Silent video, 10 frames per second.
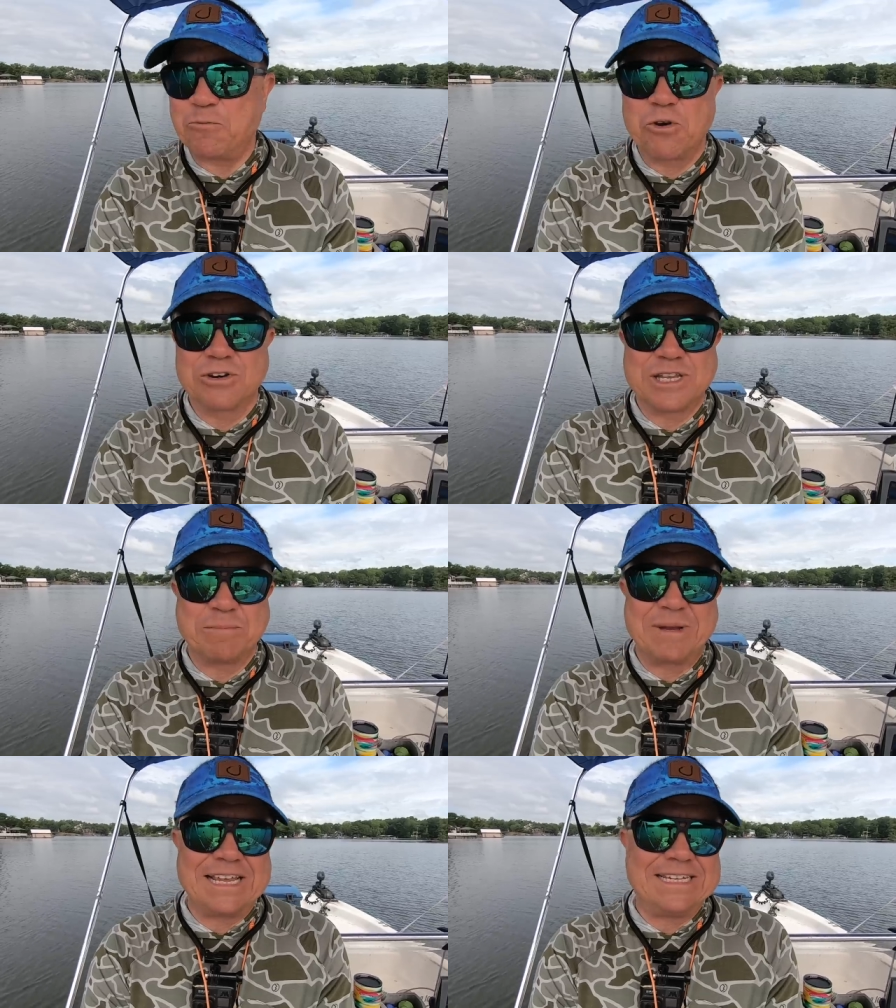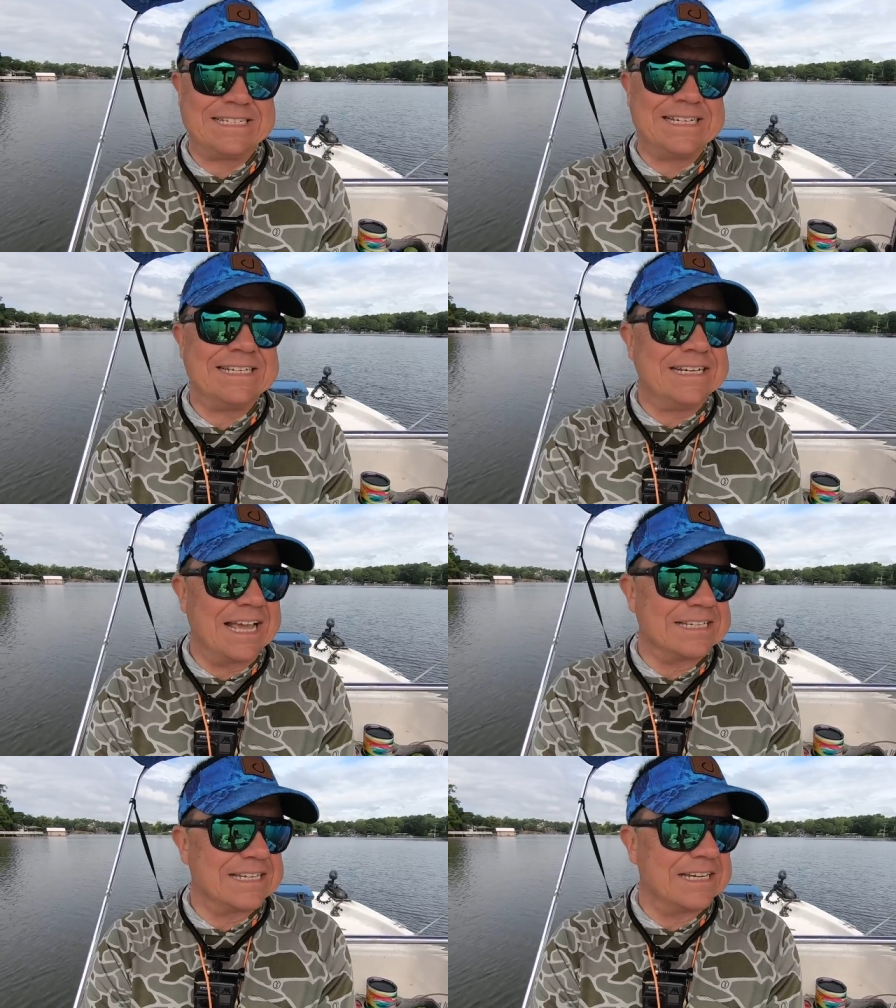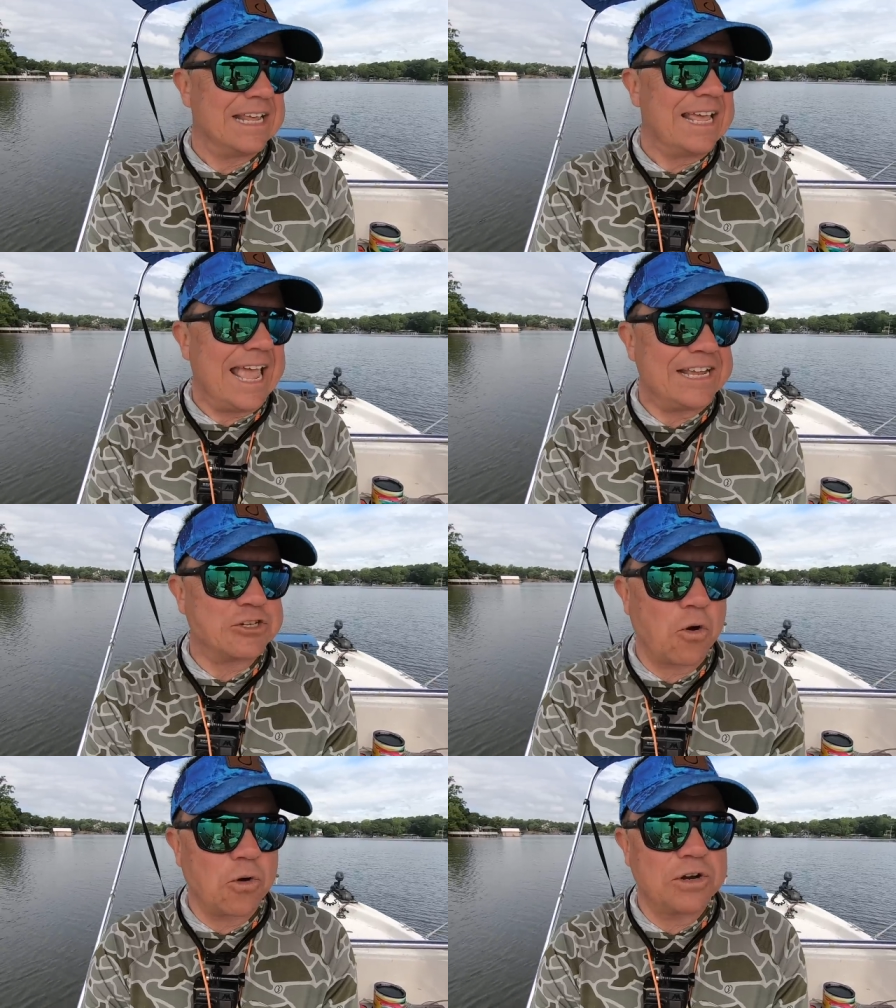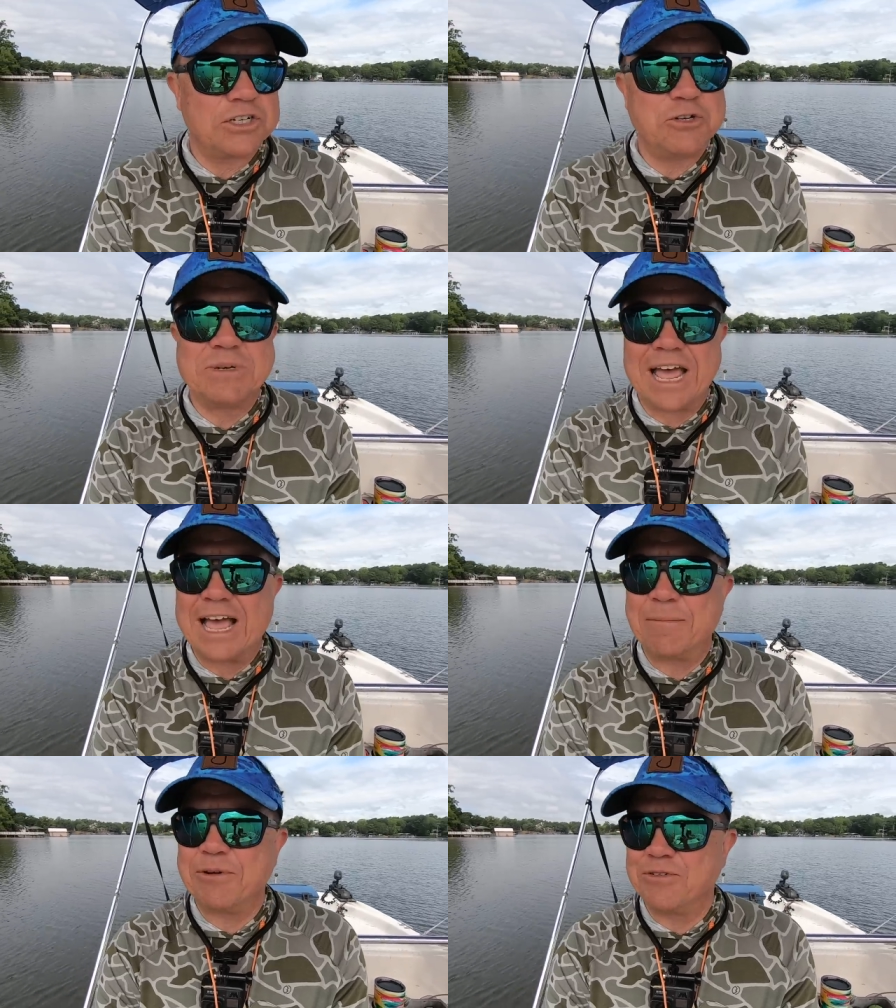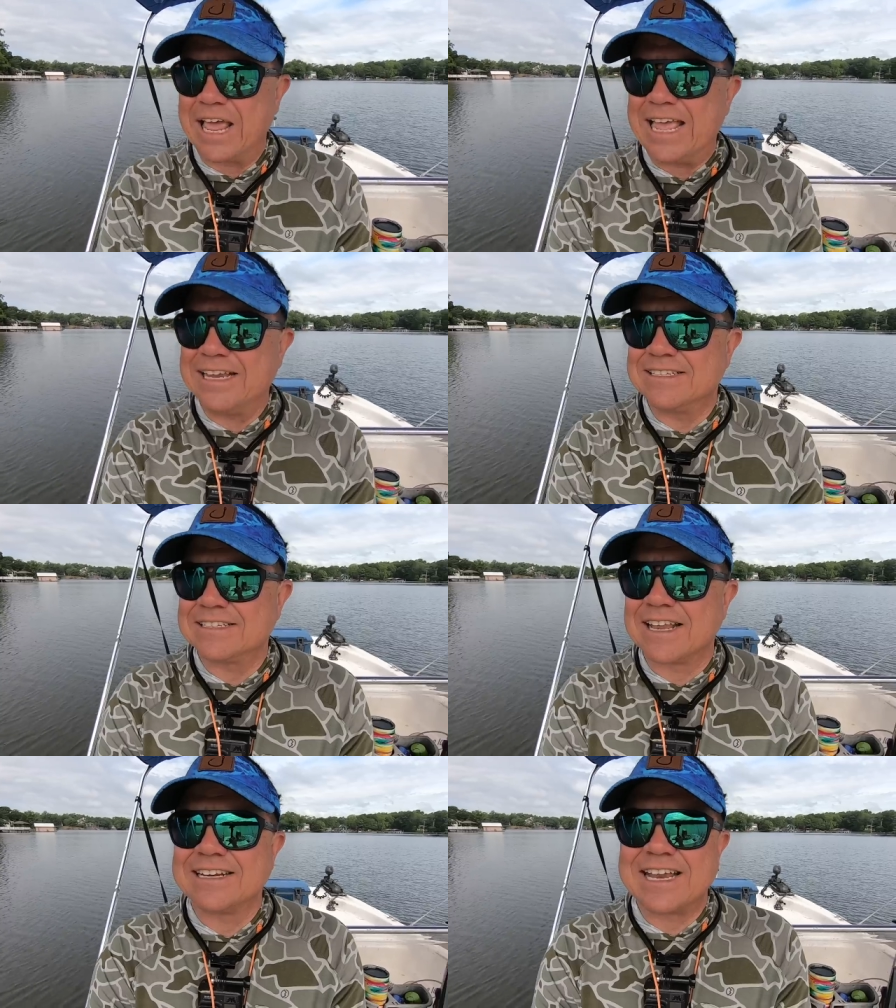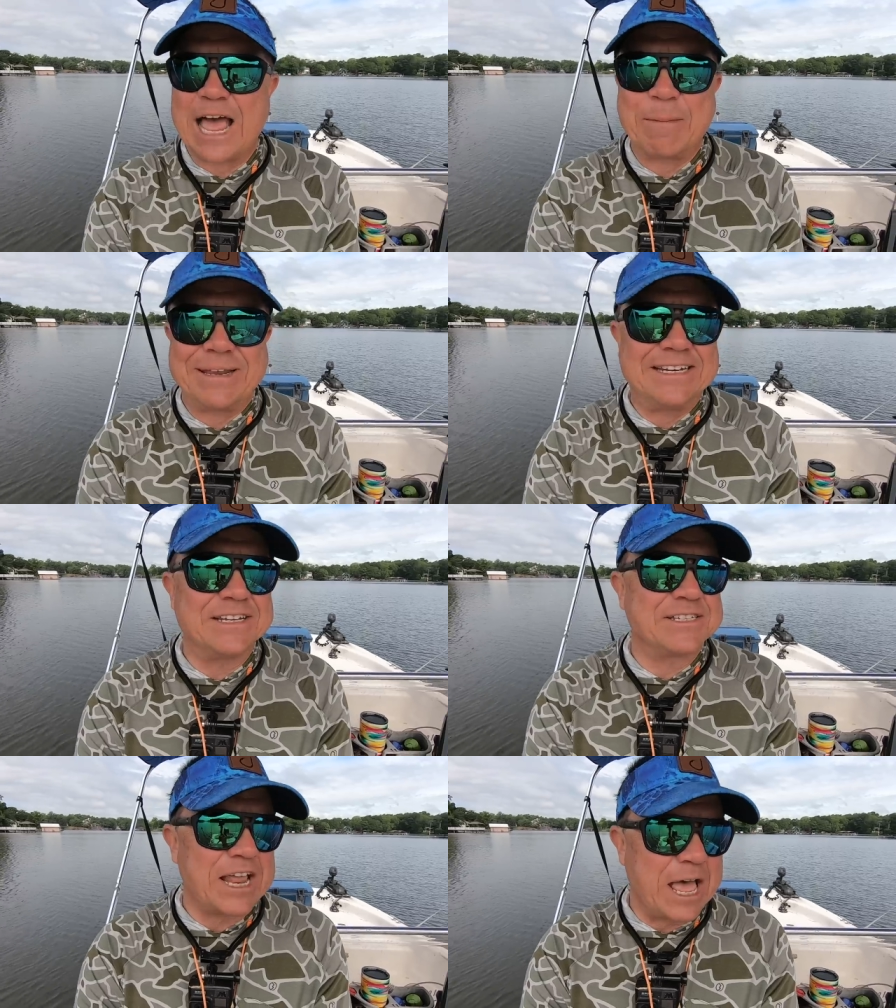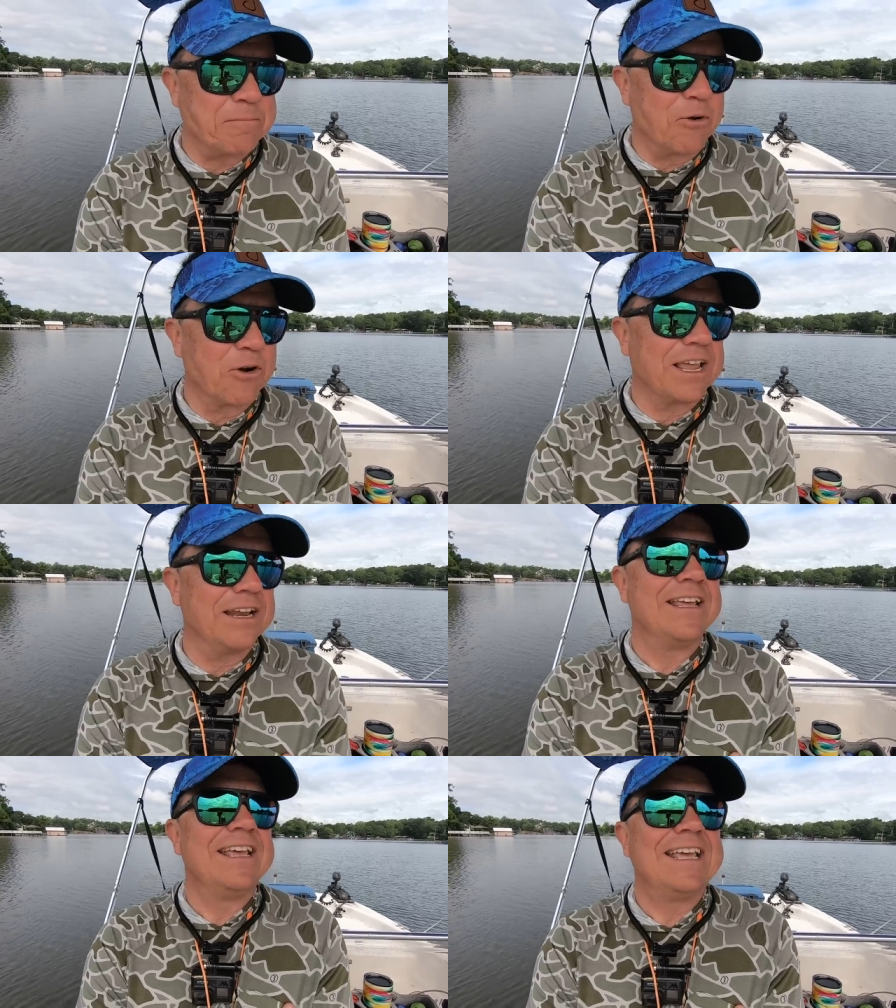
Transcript: works, some days it doesn't. It's hard to time your days. It's like timing the stock market.